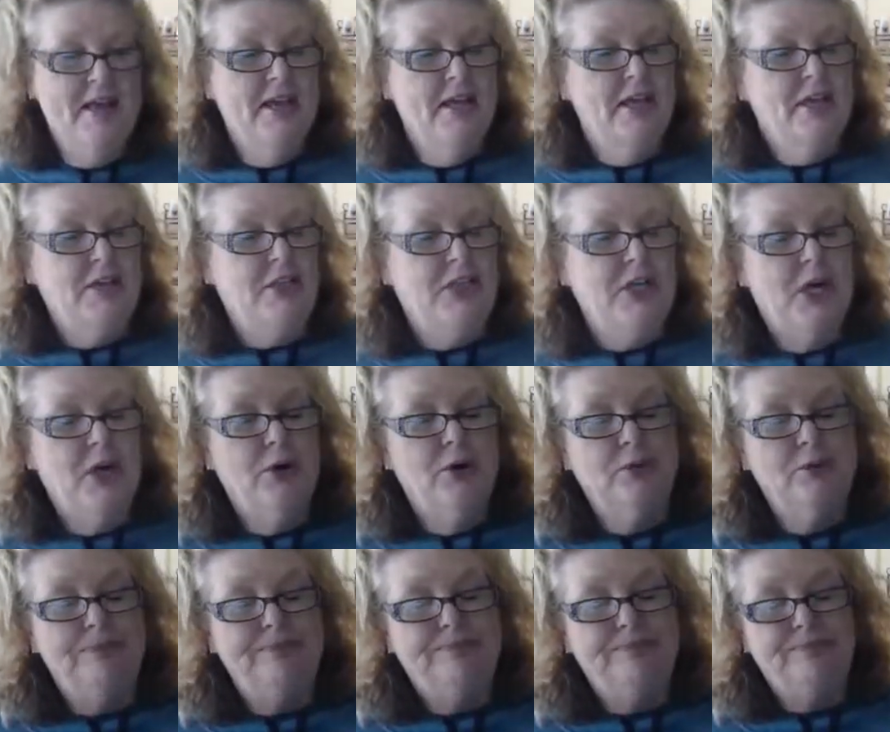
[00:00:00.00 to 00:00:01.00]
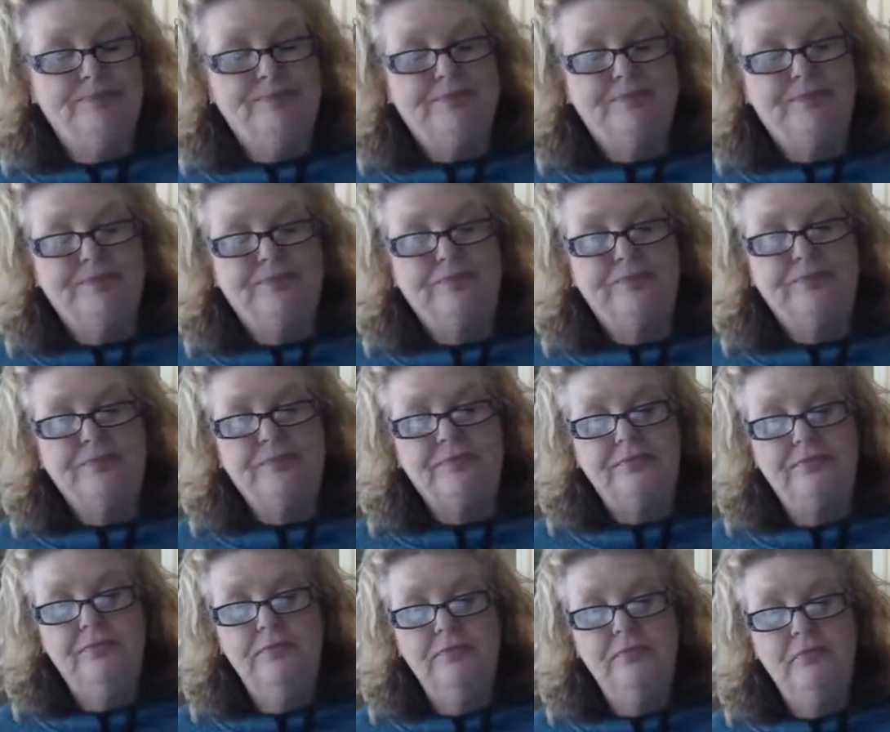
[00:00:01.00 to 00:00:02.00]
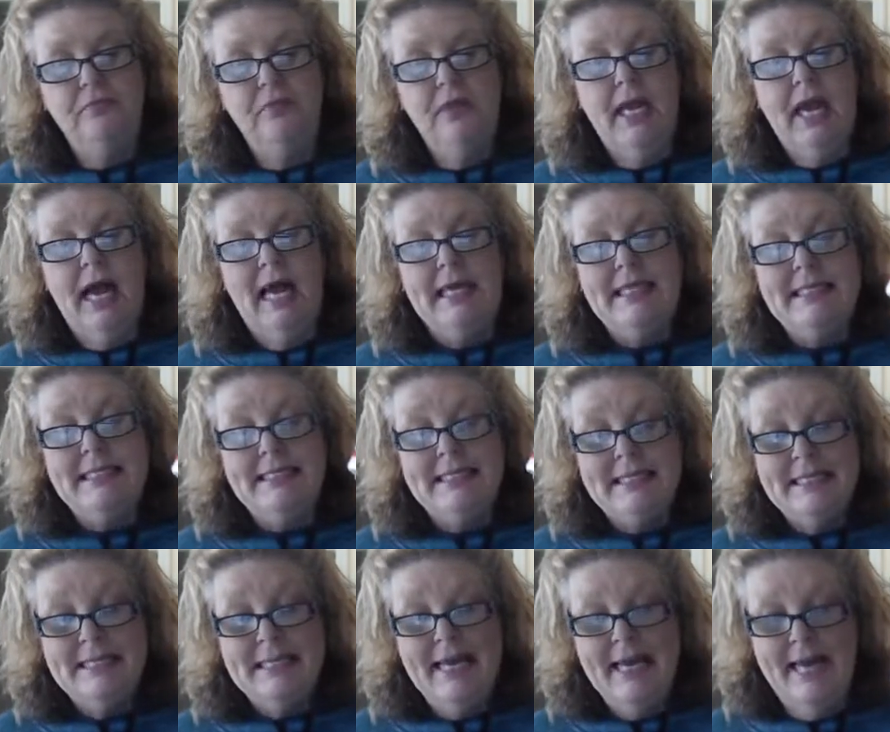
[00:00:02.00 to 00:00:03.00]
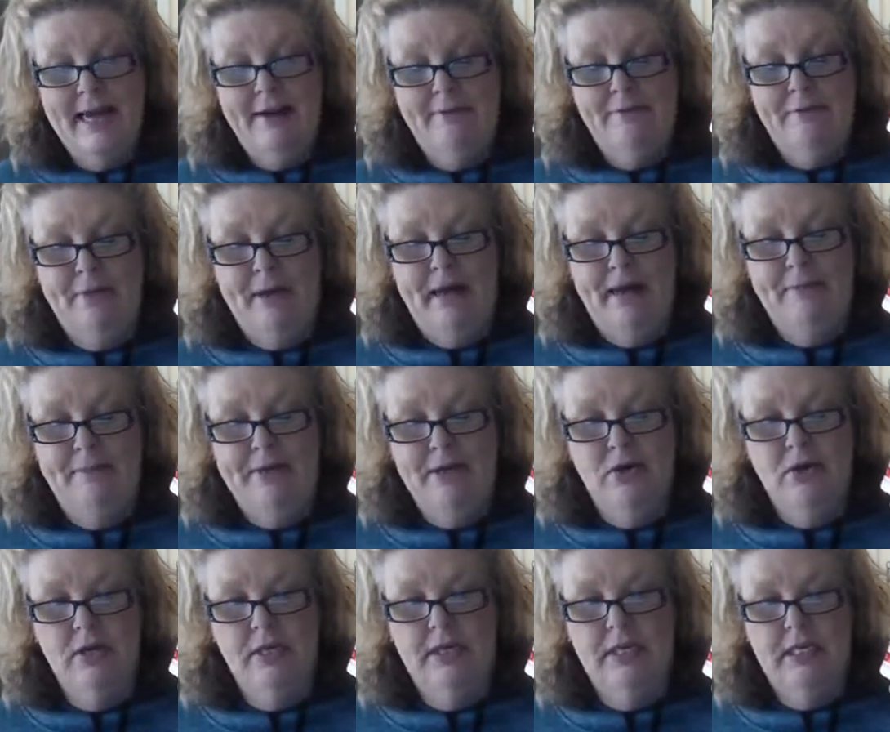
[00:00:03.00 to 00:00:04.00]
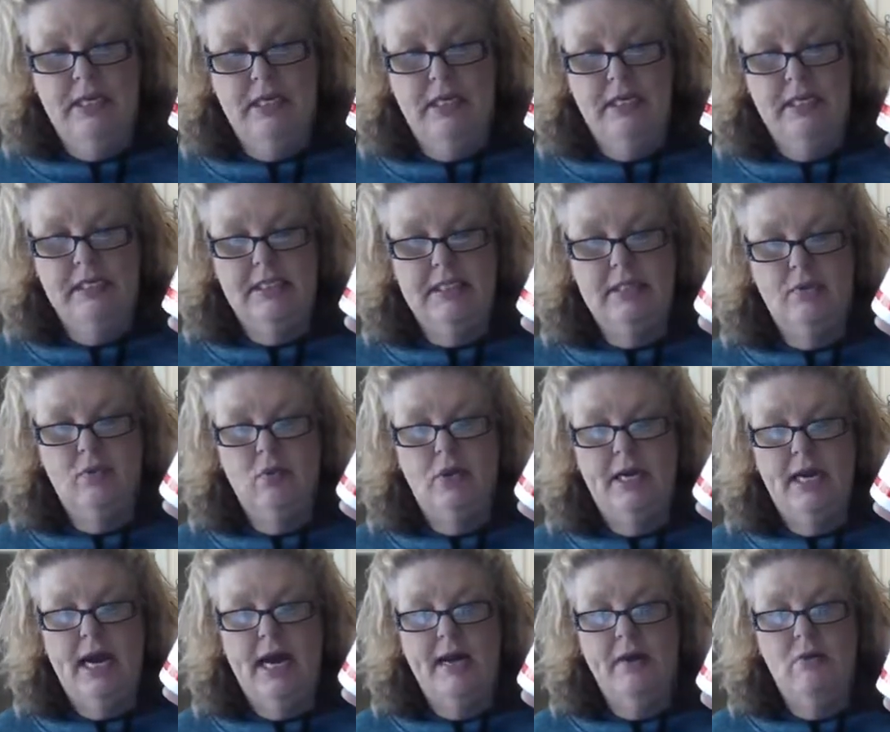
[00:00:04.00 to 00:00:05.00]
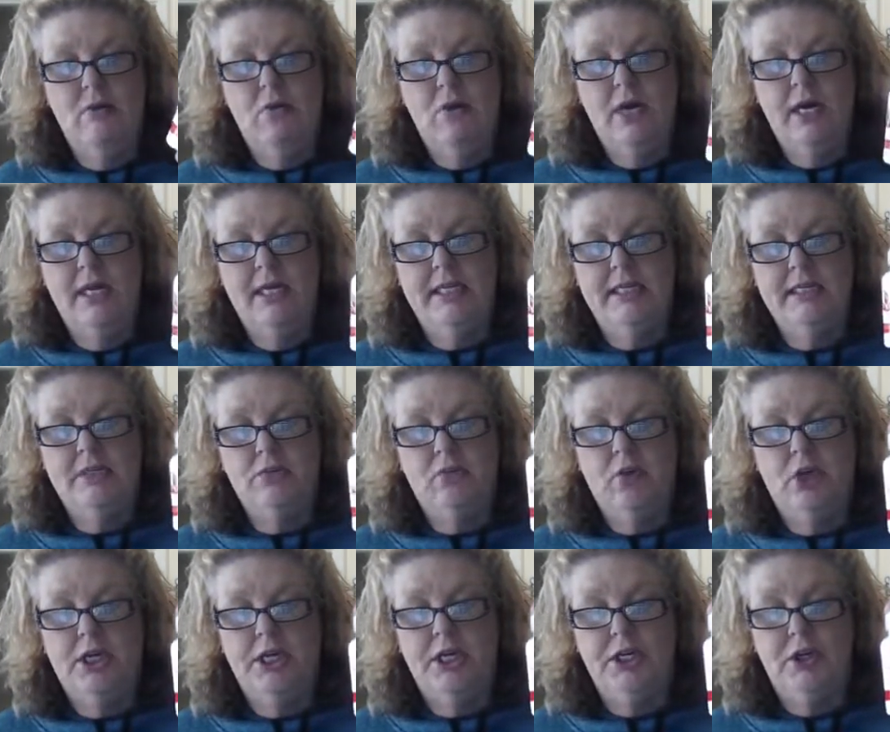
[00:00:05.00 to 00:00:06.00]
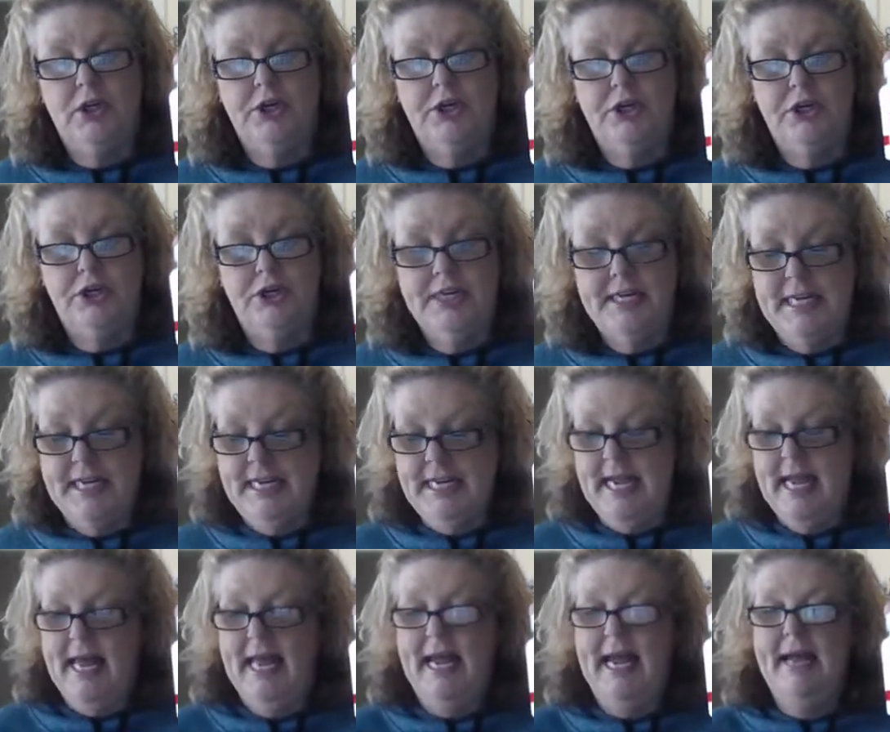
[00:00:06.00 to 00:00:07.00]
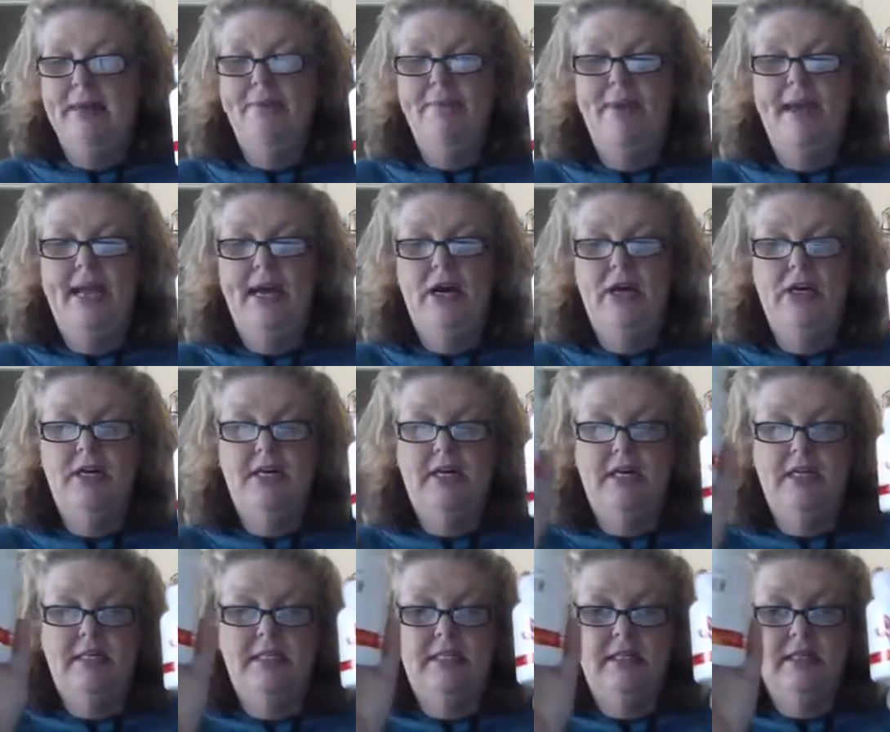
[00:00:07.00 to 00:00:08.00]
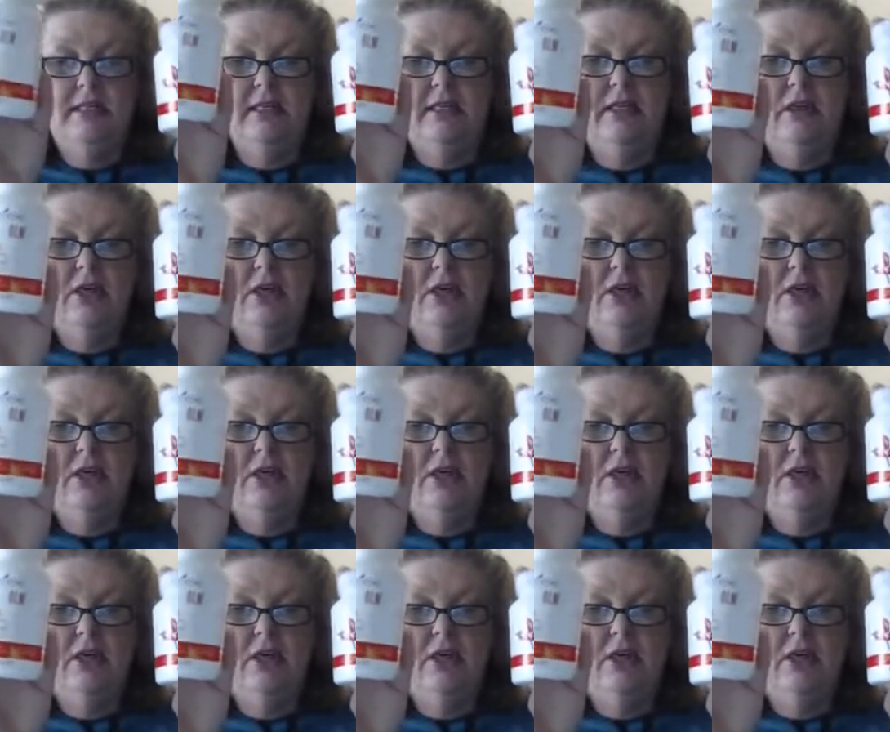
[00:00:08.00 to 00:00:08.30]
So I did have Poppy on this when I was working on her knee, and I paired it in an